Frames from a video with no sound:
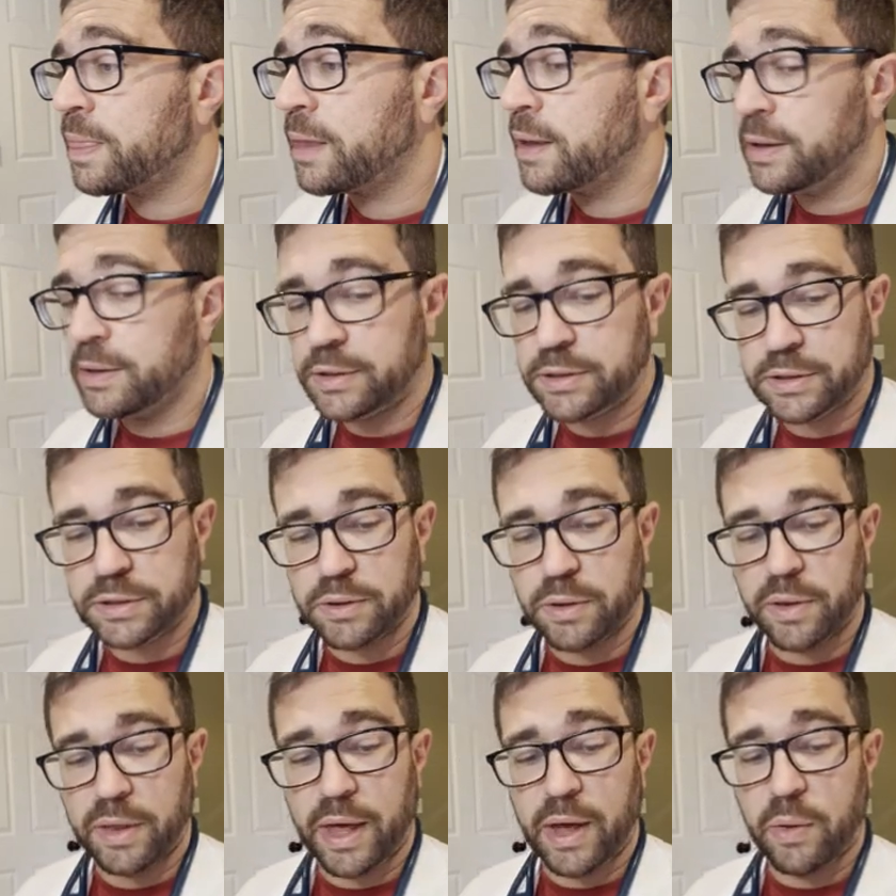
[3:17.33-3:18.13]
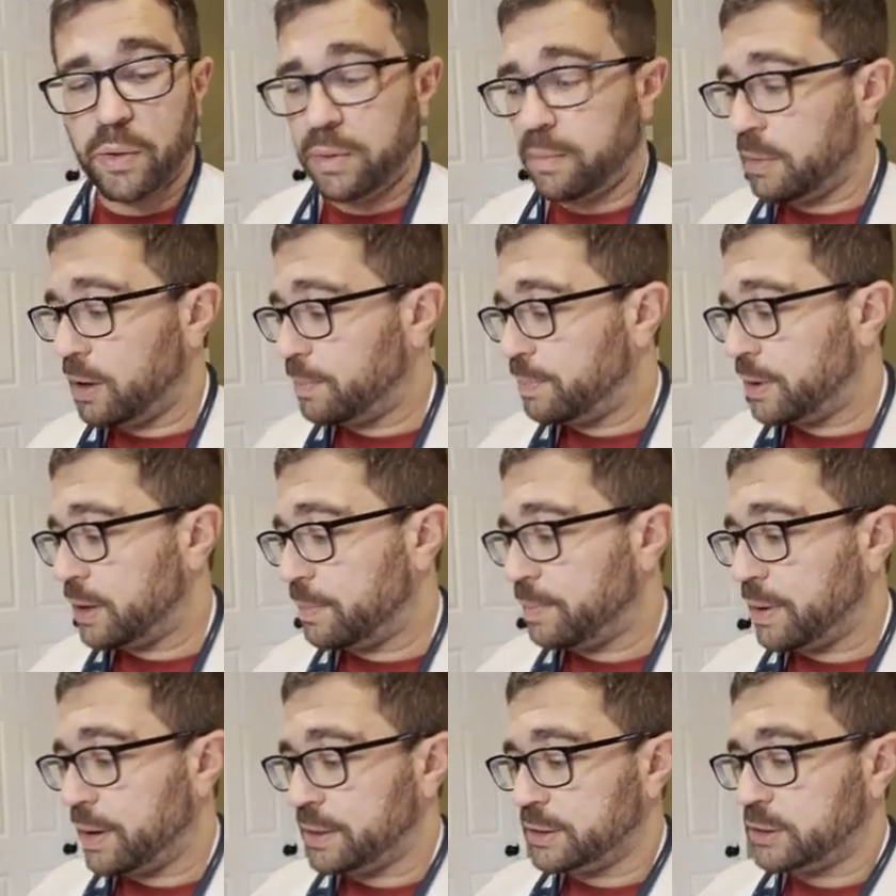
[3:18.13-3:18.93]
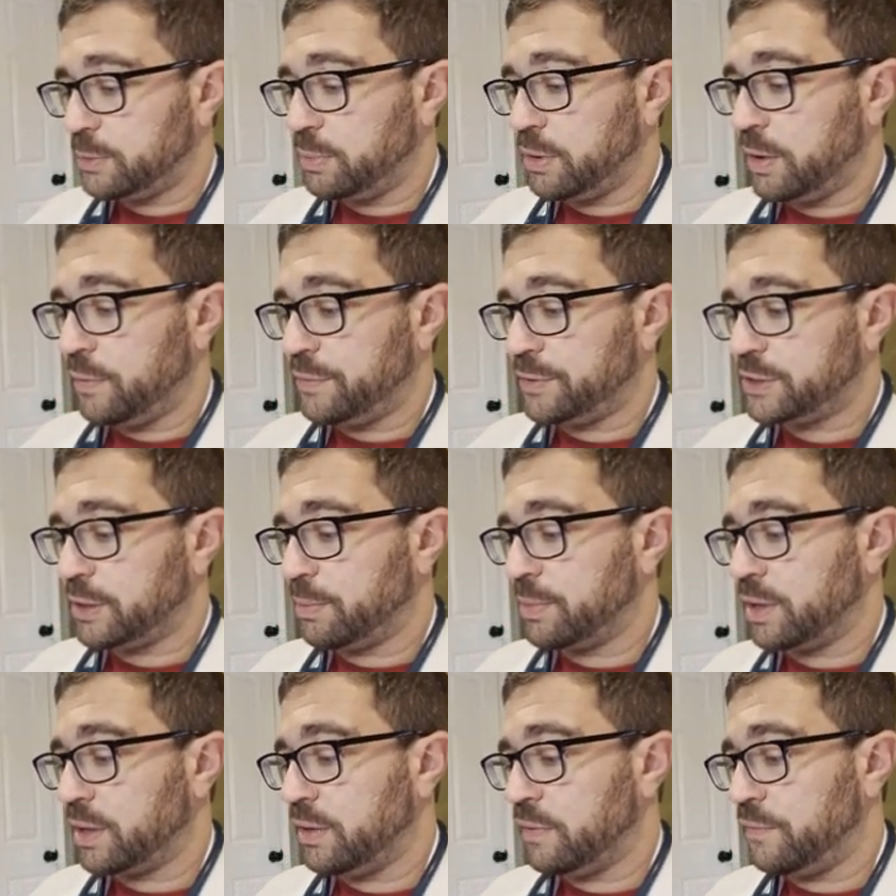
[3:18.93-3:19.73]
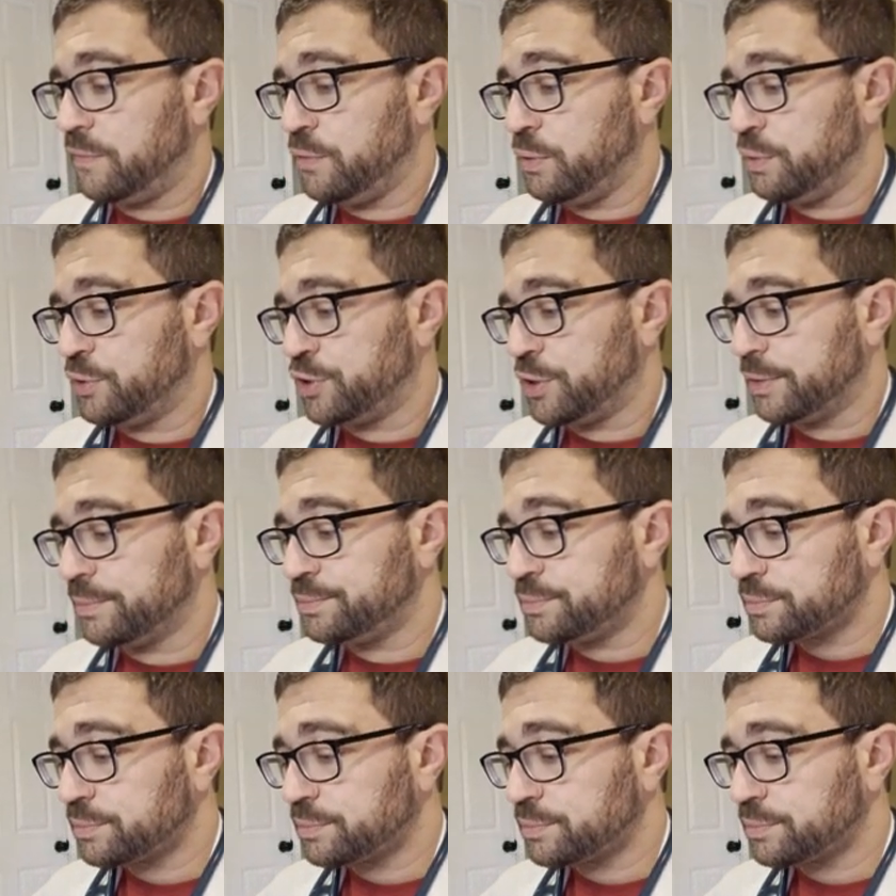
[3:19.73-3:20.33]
so that one might be a possibility for something in the future.